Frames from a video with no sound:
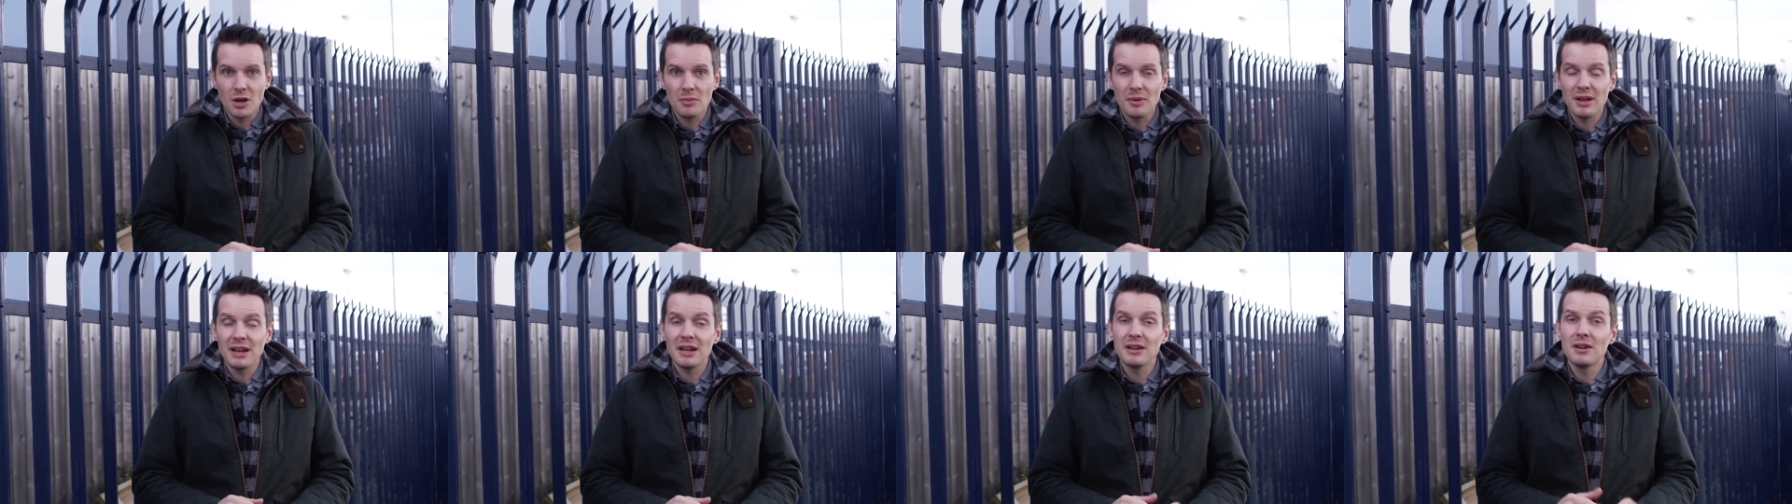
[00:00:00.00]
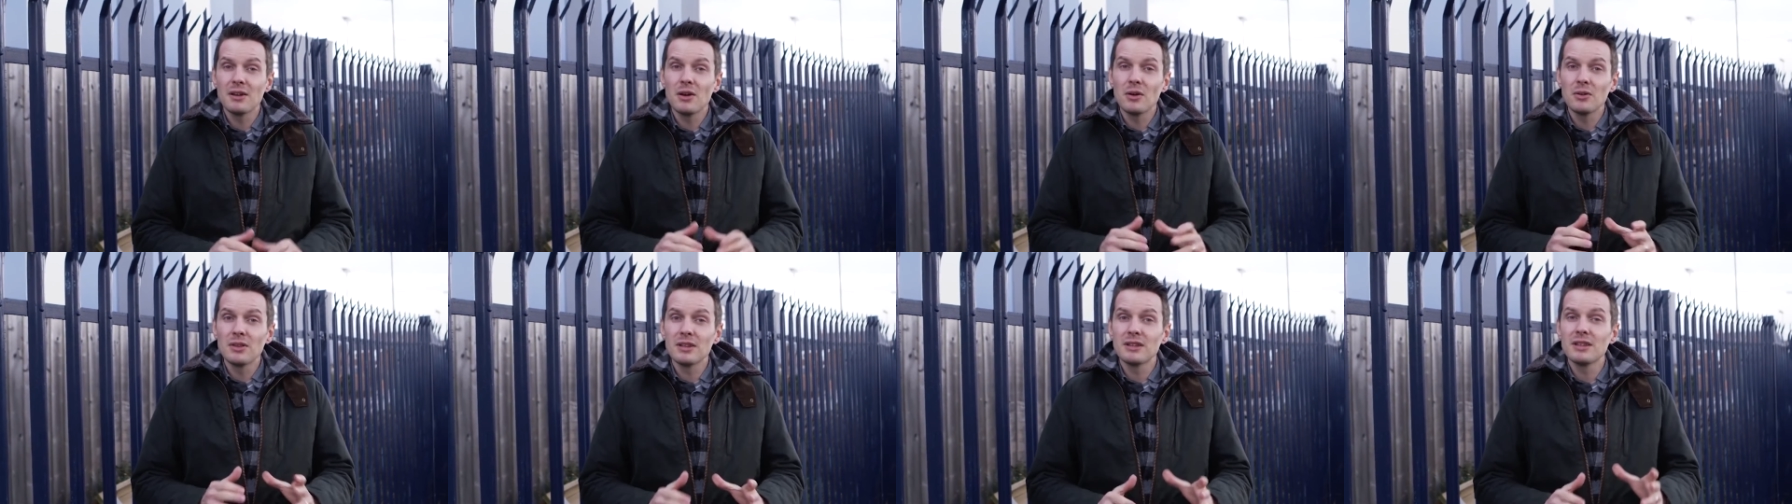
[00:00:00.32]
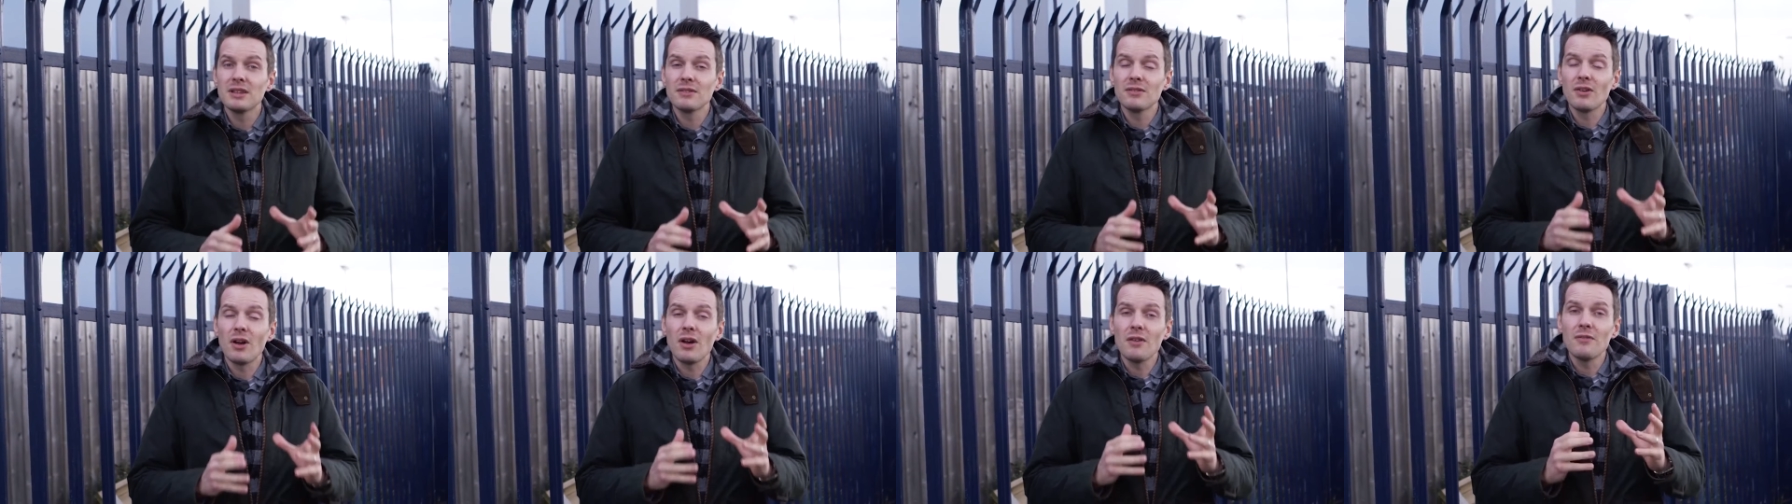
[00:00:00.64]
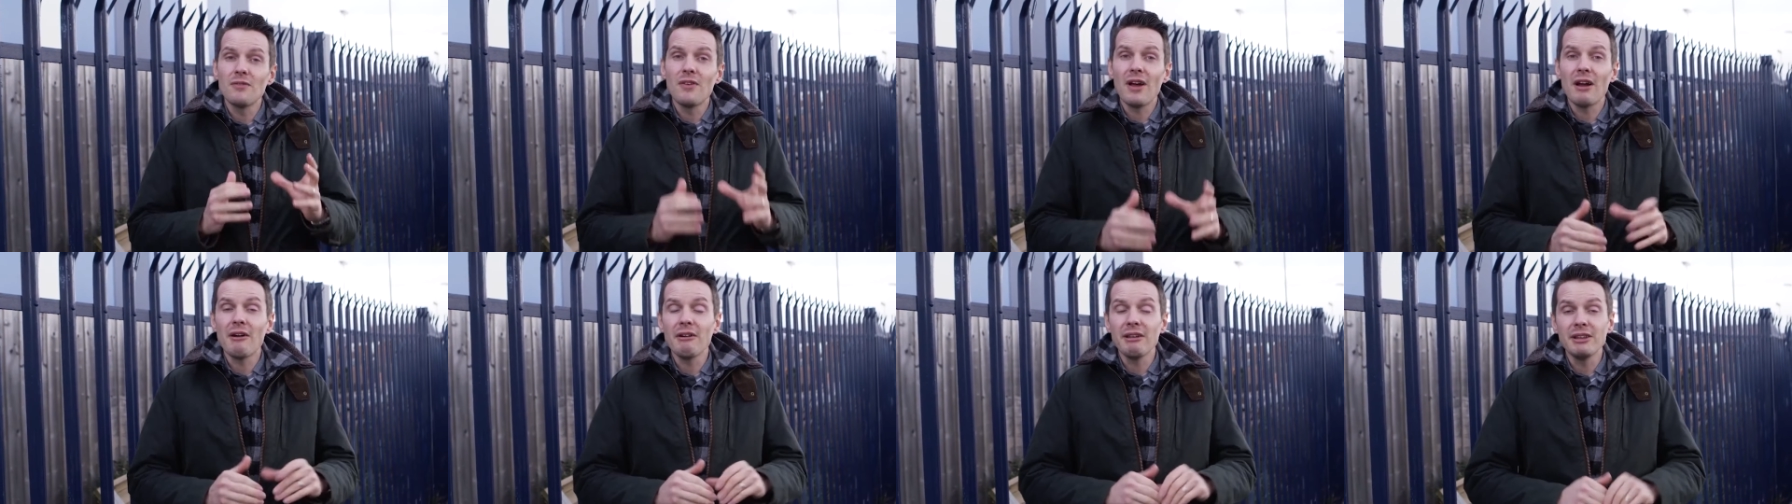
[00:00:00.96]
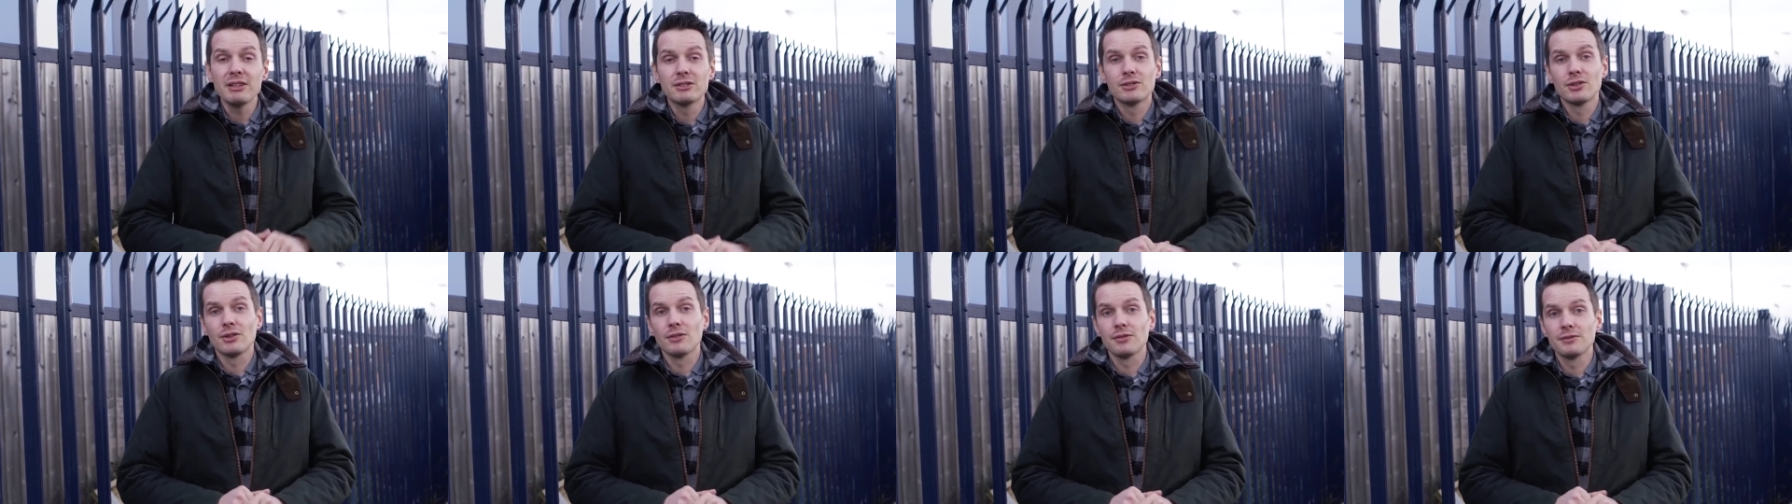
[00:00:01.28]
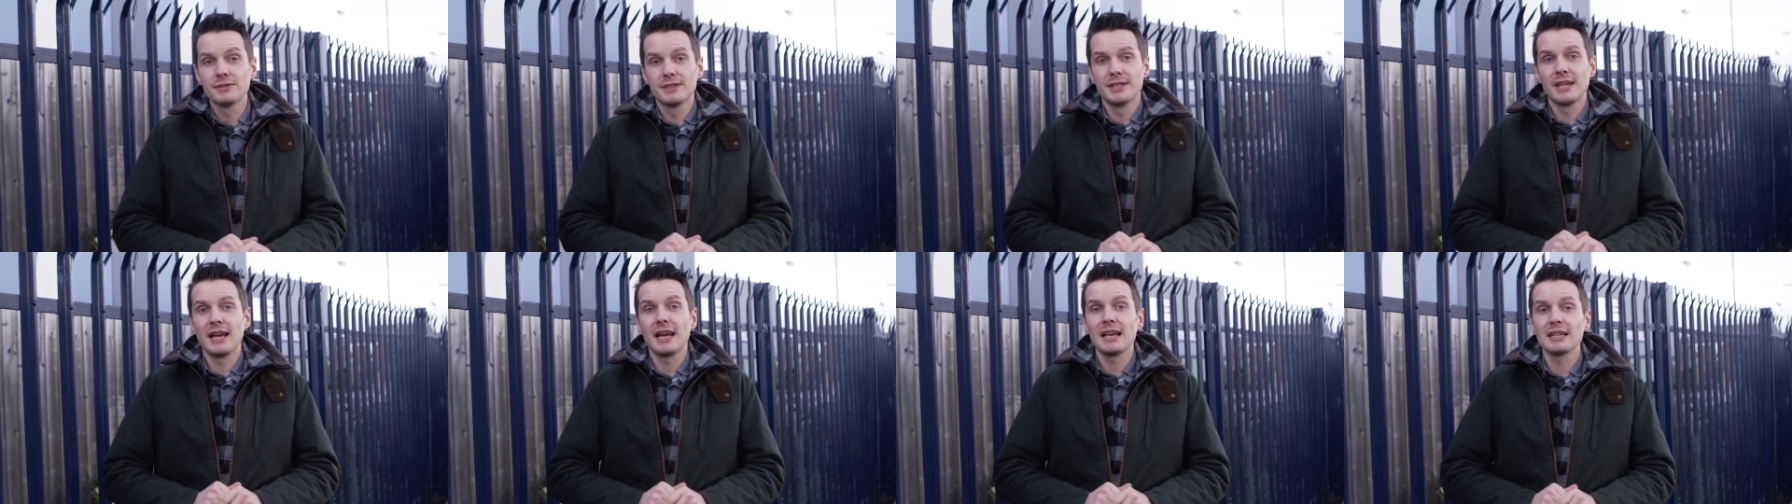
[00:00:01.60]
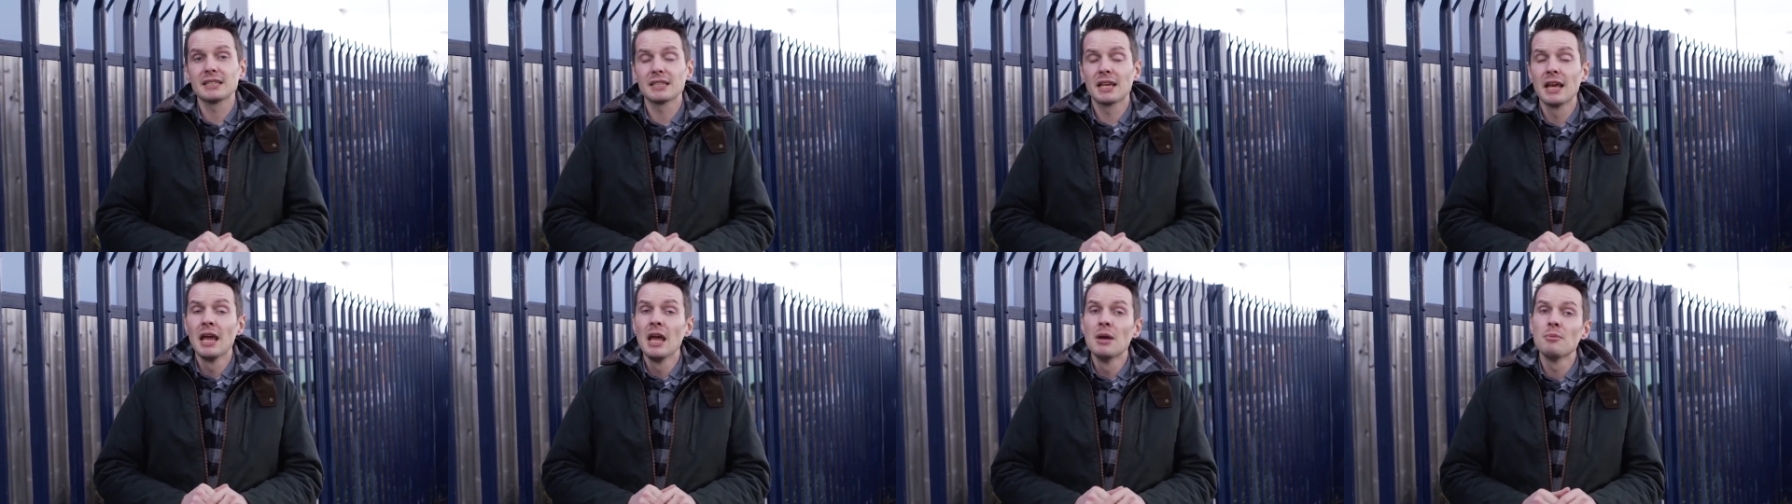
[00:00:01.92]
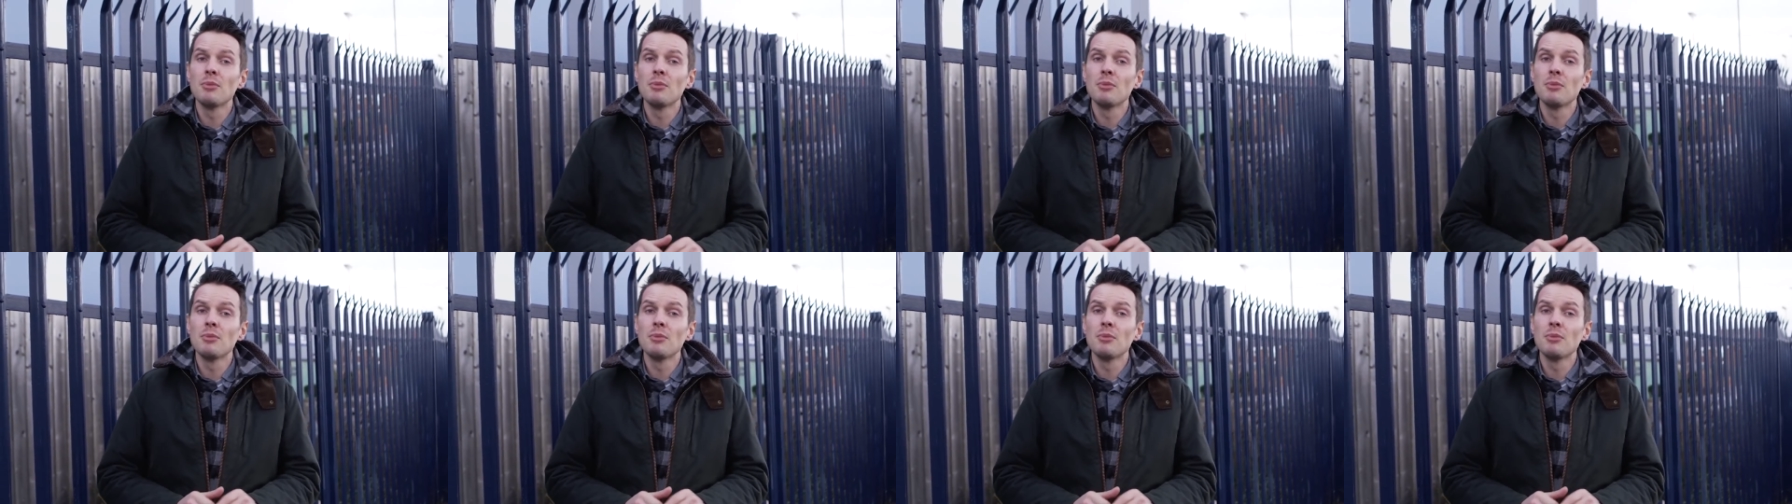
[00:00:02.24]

and I know that they've got a very tough task.